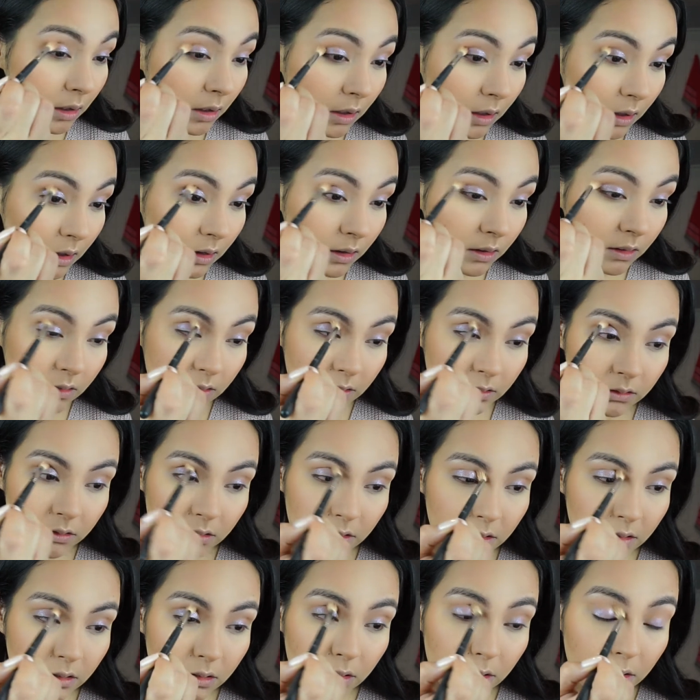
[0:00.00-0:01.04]
I
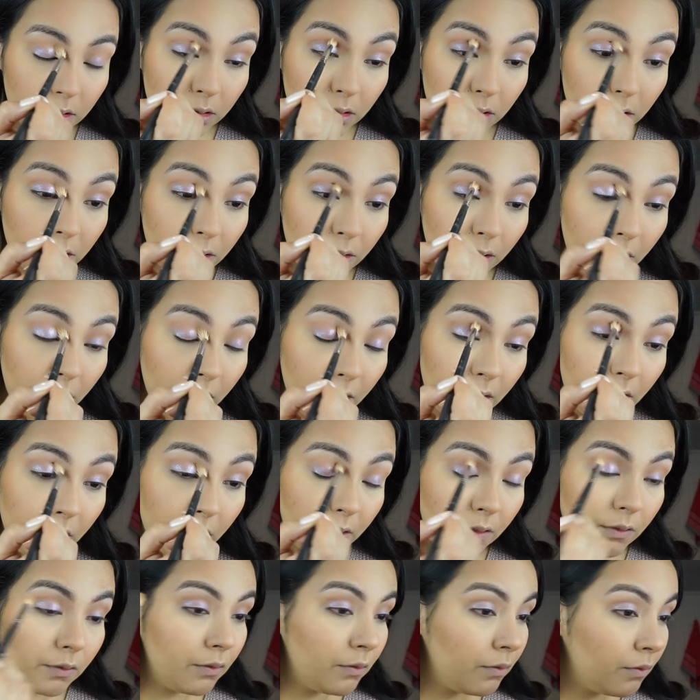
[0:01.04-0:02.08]
don't know how
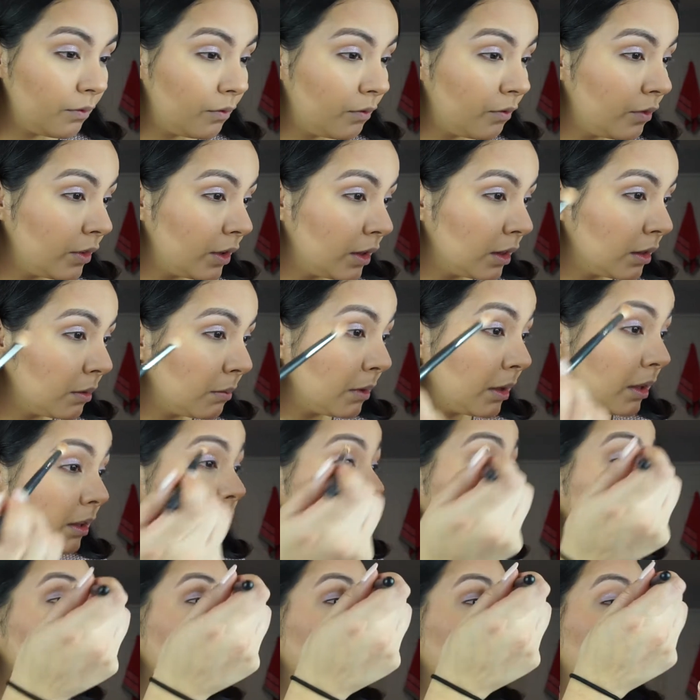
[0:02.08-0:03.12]
I feel
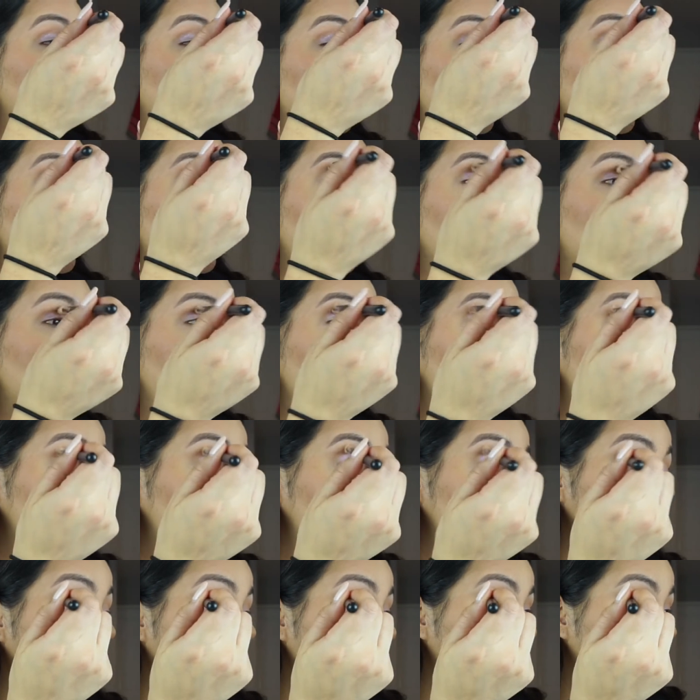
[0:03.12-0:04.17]
about this.
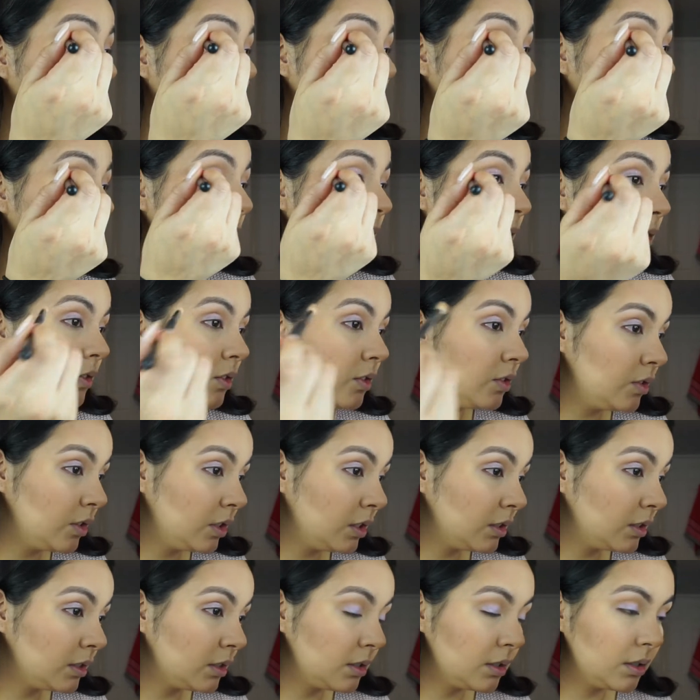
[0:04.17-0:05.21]
It's
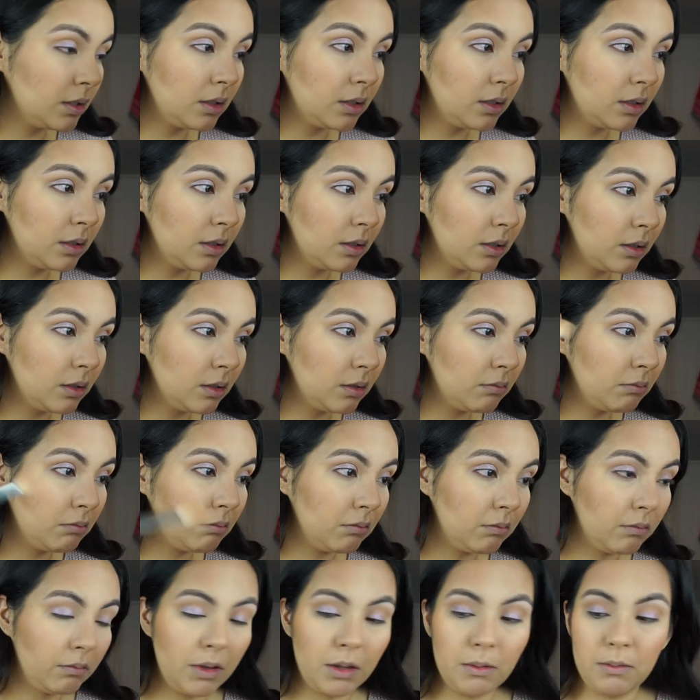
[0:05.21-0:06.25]
just,
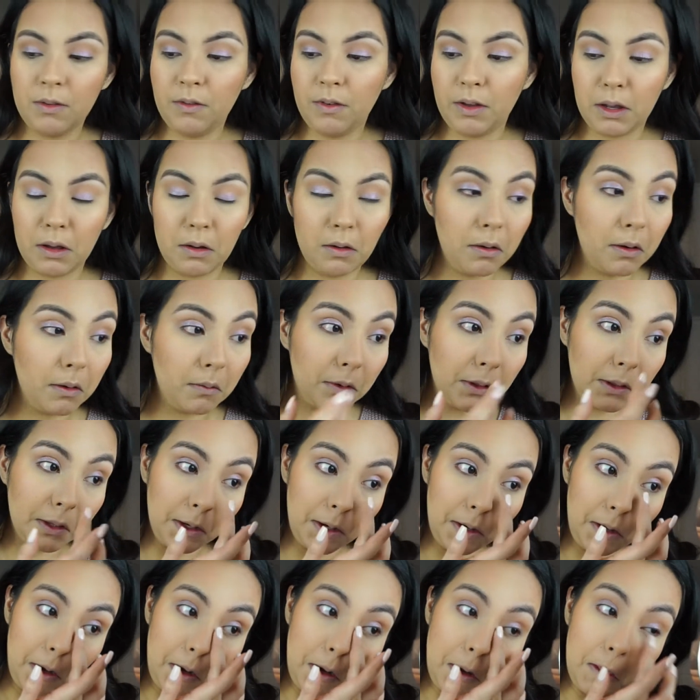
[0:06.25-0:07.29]
maybe if I go in with
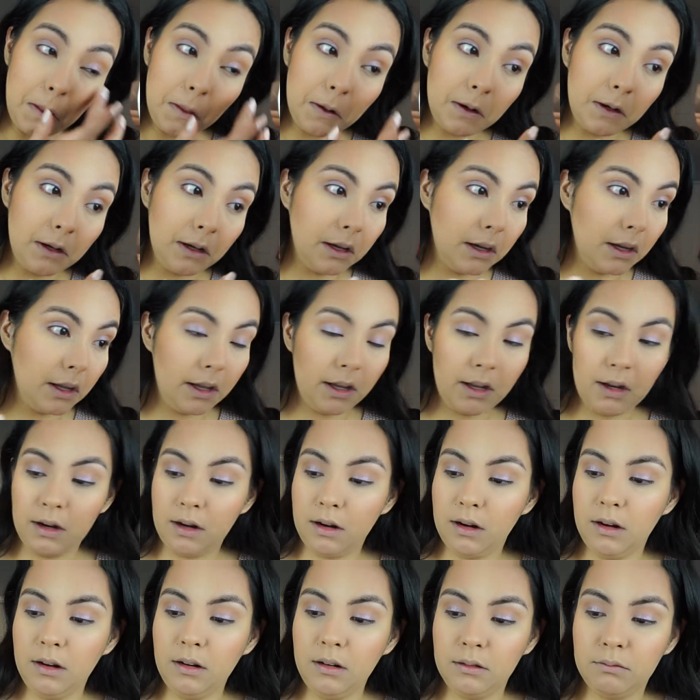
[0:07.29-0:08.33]
another
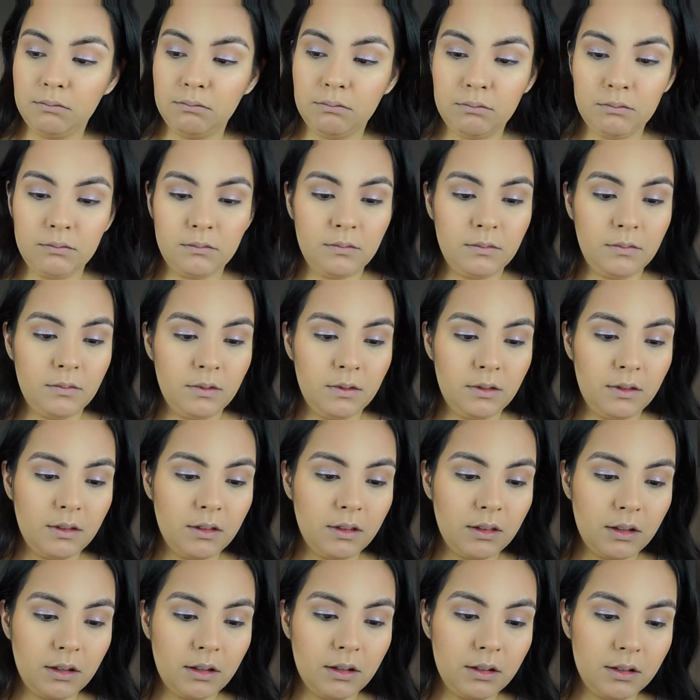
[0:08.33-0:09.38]
layer.
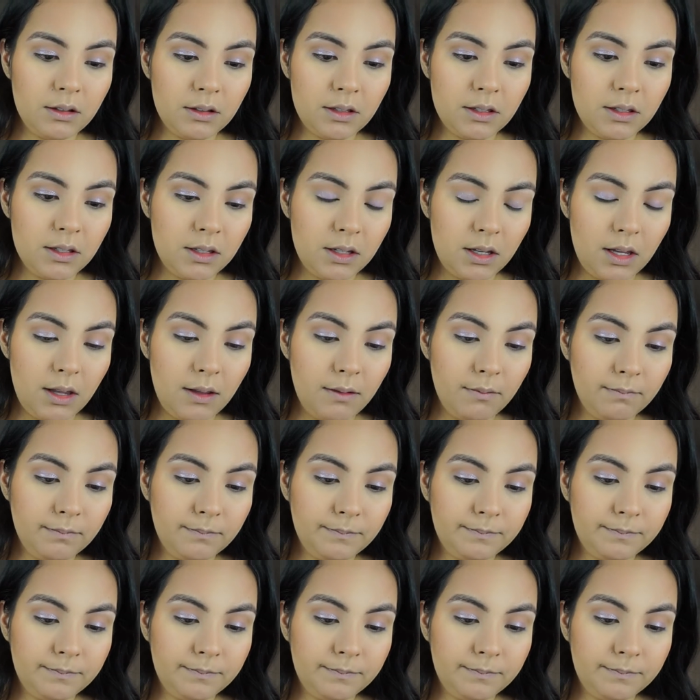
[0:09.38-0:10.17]
Let's see.